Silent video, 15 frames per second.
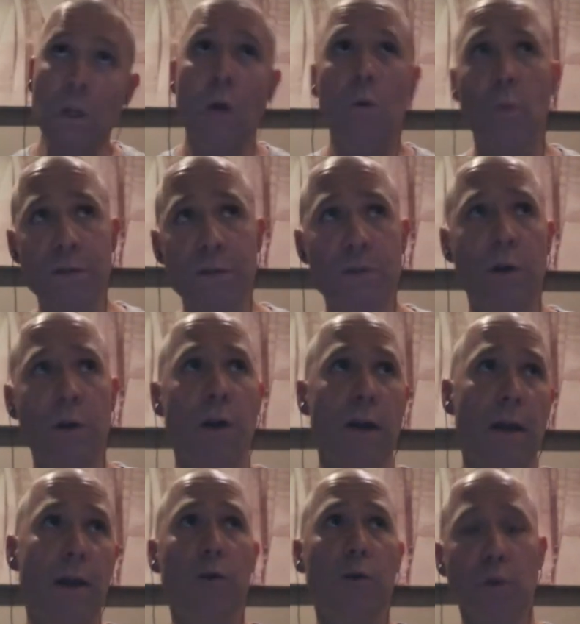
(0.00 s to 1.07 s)
We took
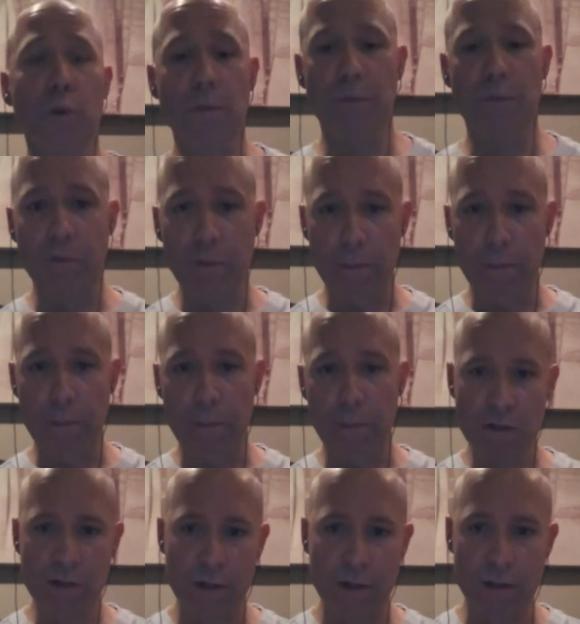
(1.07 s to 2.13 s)
a group of about
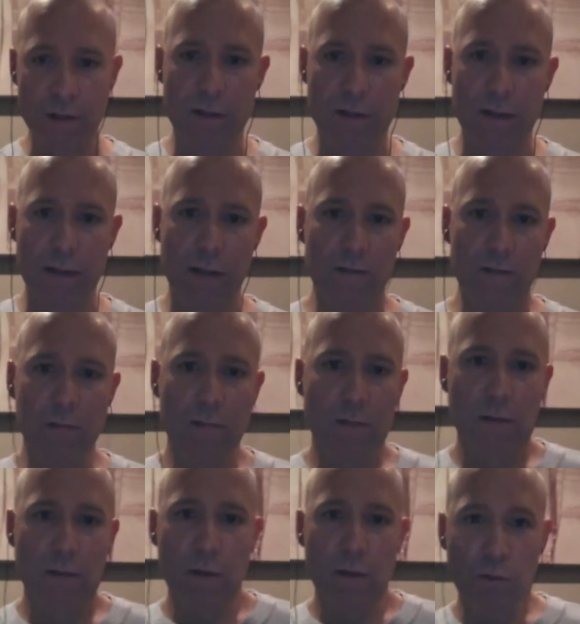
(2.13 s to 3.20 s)
60
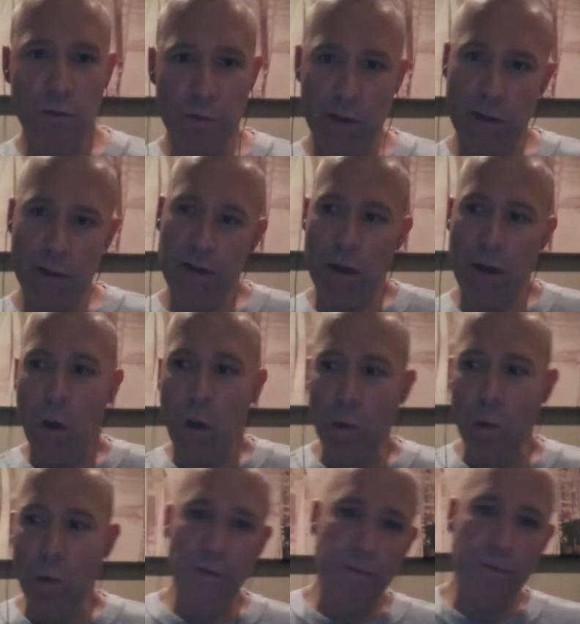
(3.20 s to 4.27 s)
really
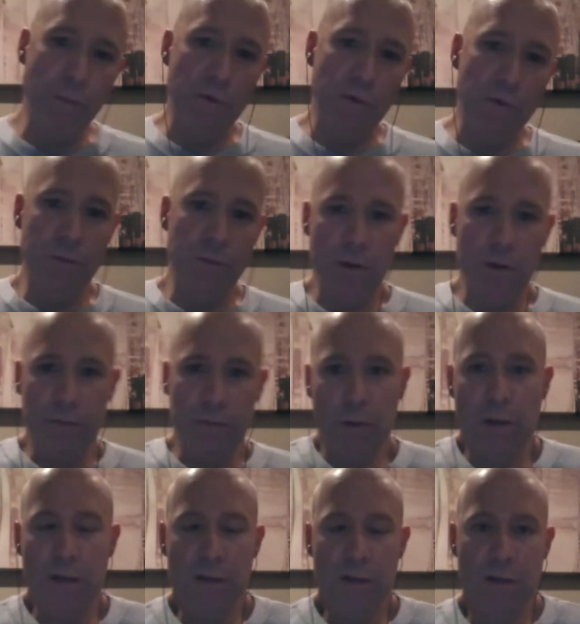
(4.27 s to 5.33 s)
old 4-foot
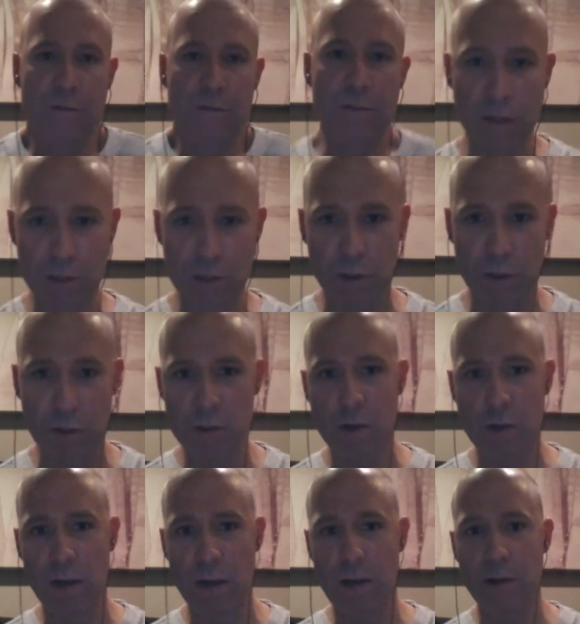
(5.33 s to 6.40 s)
fluorescent fixtures,
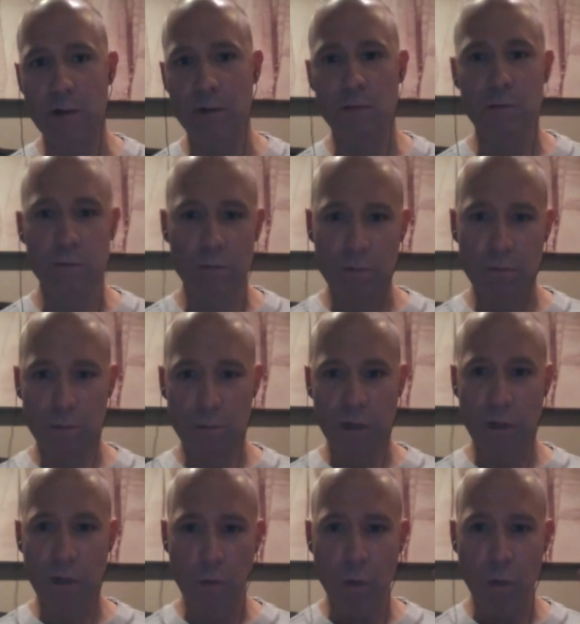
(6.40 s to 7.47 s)
and we
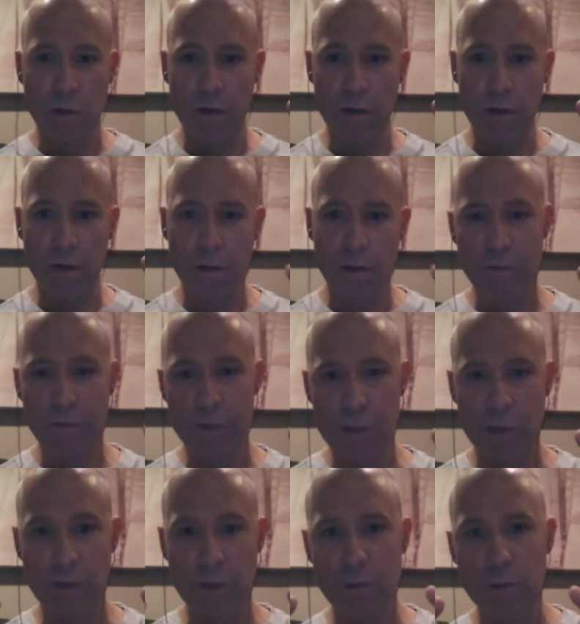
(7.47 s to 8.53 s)
quartered the
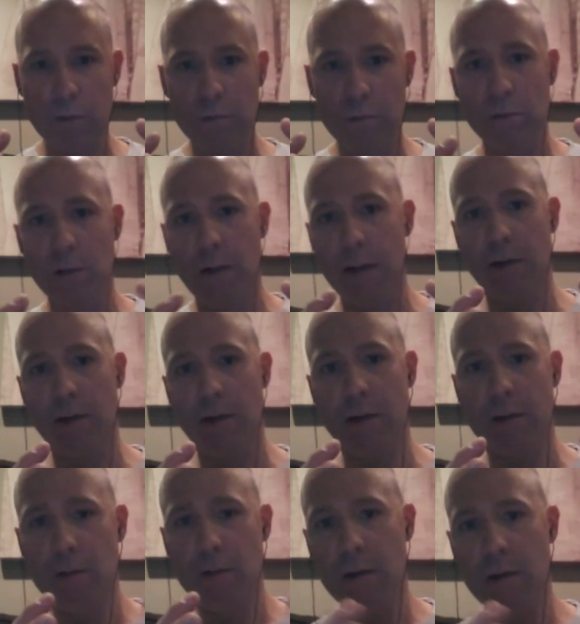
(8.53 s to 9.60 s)
physical lighting
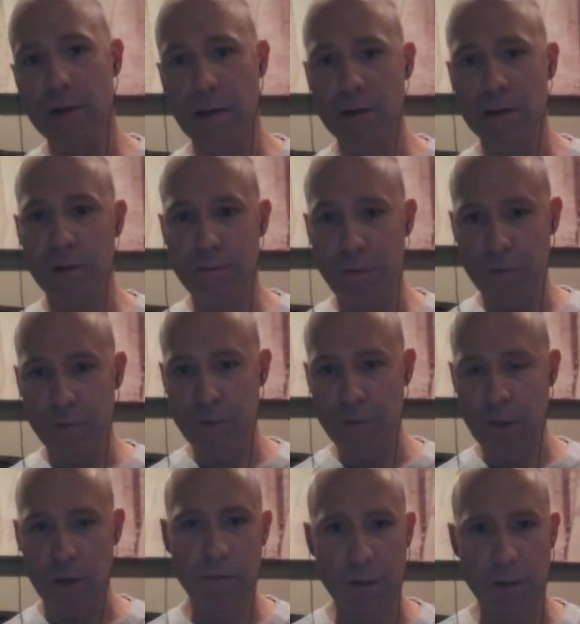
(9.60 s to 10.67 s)
down to
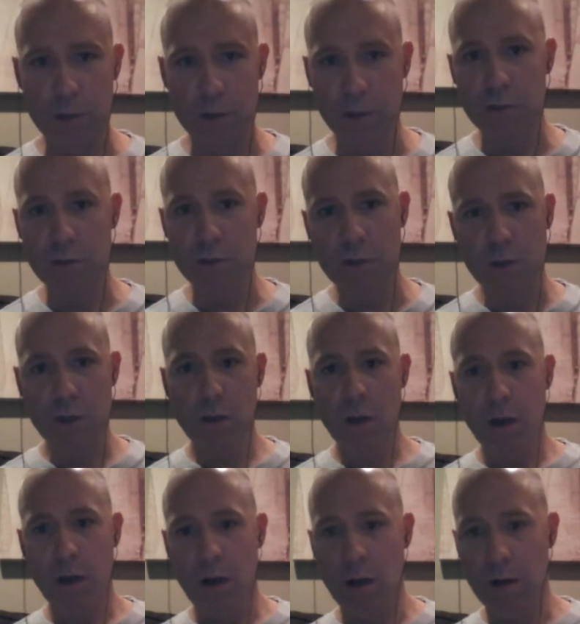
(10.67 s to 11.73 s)
15 fixtures
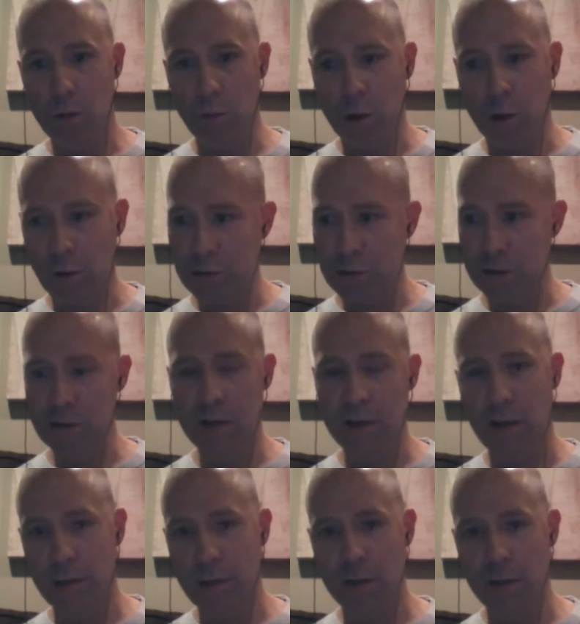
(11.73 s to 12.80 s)
that were all just
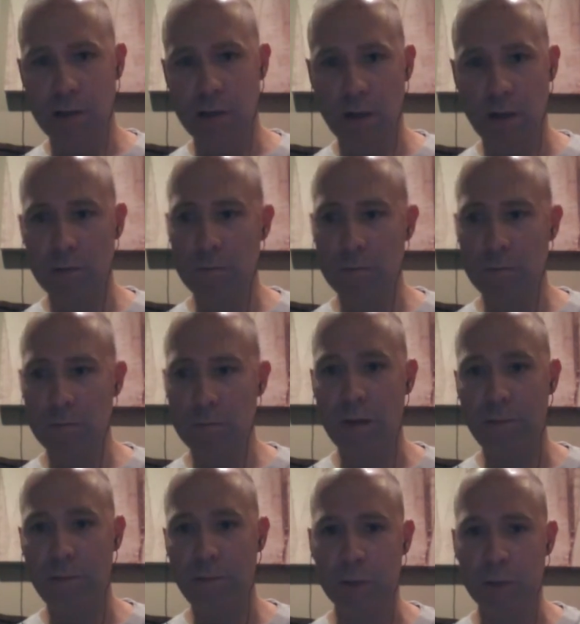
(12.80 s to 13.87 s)
LED, high
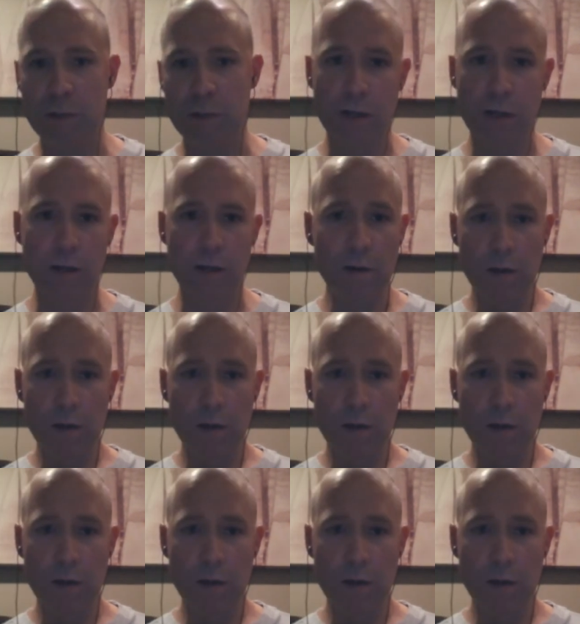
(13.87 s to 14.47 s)
efficiency.